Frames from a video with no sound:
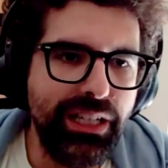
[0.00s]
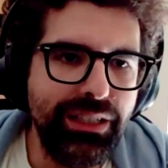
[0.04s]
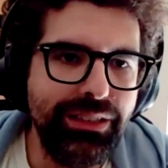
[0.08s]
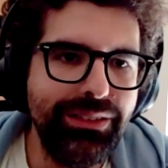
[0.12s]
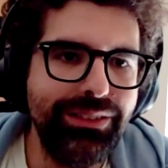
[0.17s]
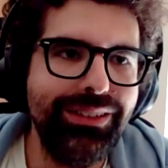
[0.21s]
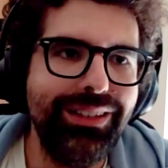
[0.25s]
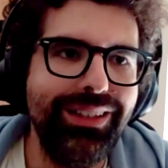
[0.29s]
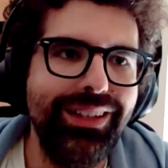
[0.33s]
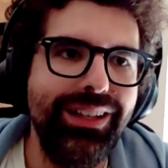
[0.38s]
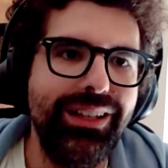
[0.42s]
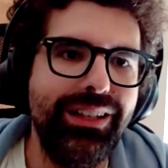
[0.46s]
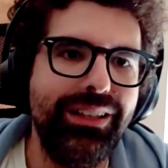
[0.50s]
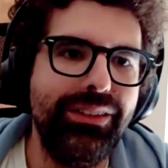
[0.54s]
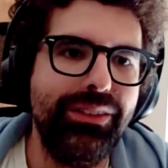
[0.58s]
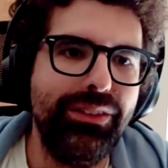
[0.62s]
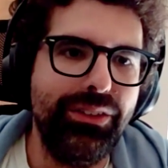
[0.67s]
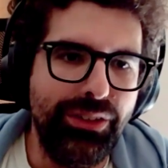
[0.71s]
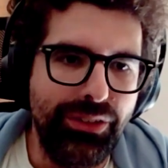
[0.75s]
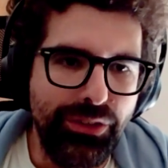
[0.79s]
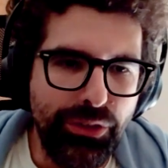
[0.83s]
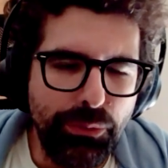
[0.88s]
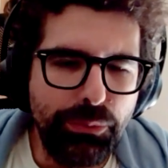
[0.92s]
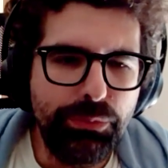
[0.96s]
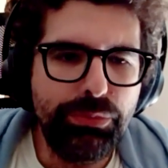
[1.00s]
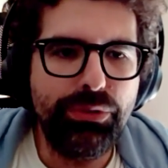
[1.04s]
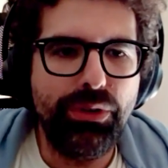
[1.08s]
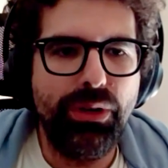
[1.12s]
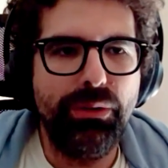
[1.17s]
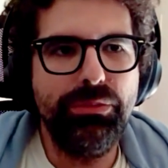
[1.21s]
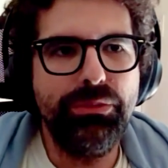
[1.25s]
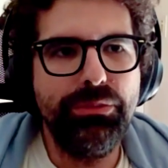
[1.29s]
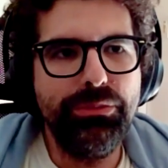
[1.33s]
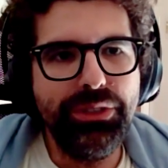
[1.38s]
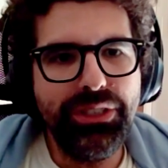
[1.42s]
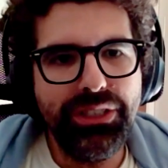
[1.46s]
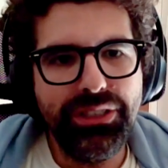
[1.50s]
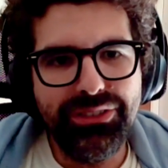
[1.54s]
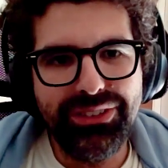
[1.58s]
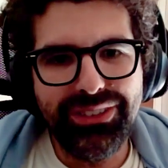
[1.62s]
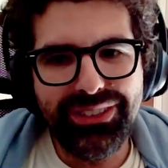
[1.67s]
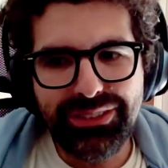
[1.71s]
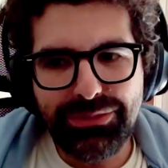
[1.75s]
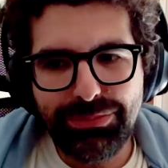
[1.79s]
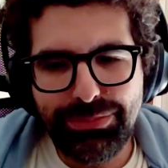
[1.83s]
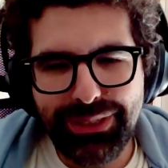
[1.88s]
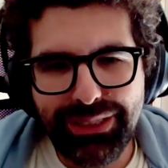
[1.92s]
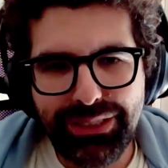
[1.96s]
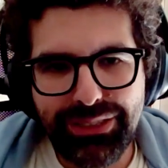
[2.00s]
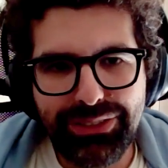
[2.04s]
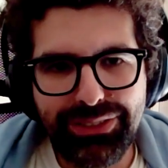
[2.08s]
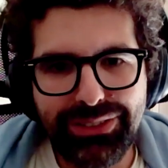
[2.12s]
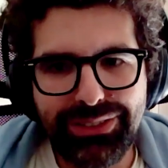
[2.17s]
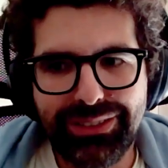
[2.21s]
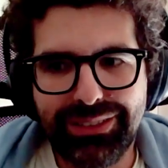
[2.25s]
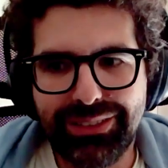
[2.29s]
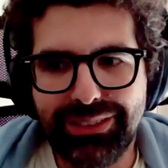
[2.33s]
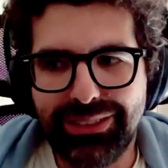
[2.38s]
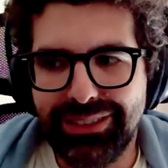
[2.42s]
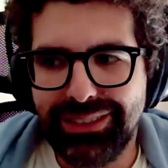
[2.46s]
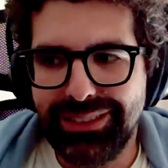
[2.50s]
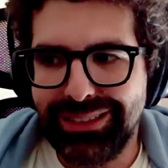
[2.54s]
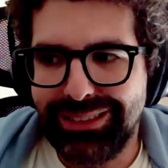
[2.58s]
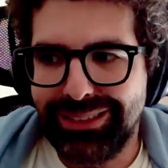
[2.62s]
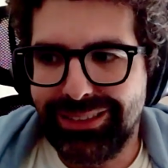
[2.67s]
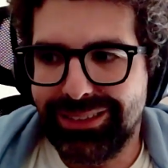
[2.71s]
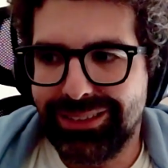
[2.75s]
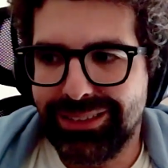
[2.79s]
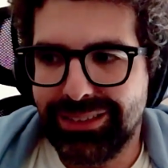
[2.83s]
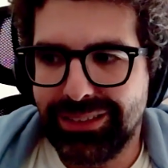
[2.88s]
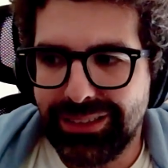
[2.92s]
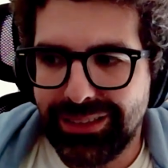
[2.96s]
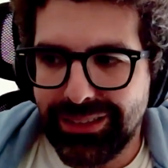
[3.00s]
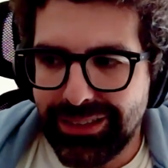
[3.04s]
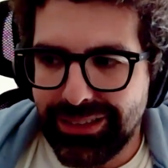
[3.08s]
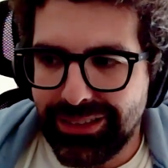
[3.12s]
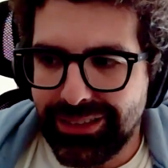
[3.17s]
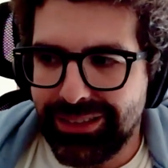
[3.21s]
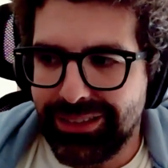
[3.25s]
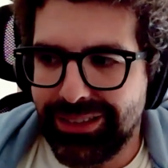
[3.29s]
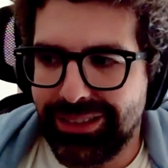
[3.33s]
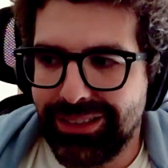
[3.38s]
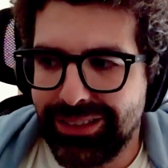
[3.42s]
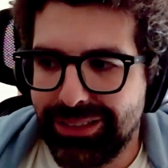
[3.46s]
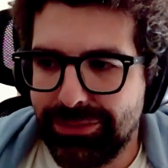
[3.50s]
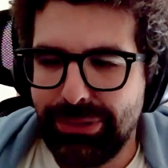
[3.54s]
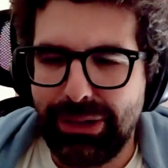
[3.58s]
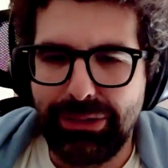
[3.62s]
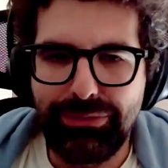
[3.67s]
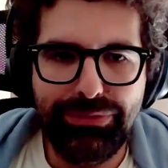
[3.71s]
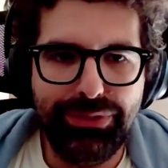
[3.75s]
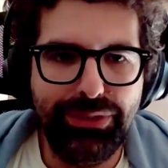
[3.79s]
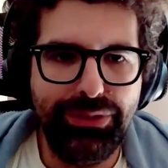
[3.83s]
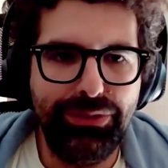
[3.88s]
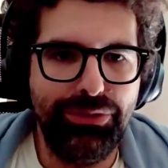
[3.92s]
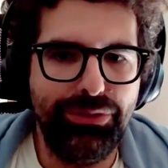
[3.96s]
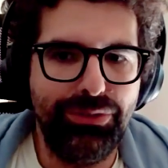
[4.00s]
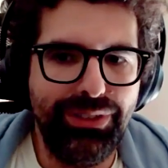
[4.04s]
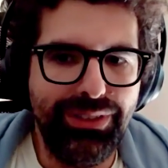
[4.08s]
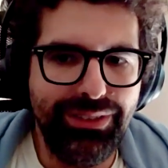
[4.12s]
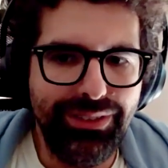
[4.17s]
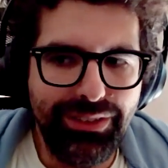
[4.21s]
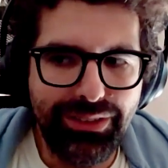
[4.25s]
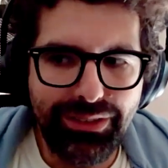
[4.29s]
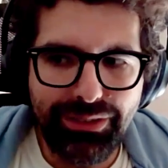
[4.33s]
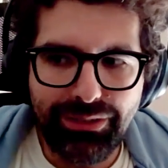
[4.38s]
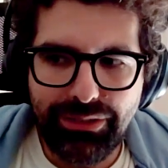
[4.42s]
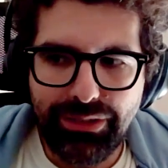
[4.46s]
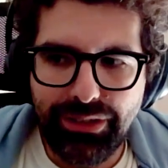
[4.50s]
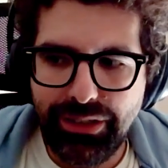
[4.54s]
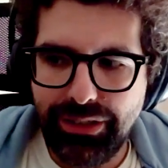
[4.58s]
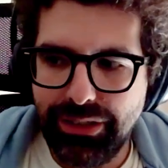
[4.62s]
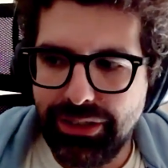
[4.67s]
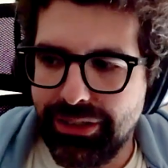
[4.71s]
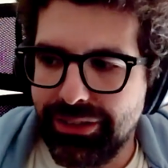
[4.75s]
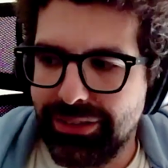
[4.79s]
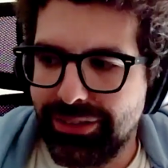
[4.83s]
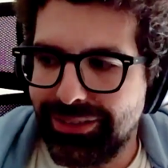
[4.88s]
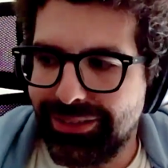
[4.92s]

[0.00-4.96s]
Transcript: And the problem here is because it's spam filter and their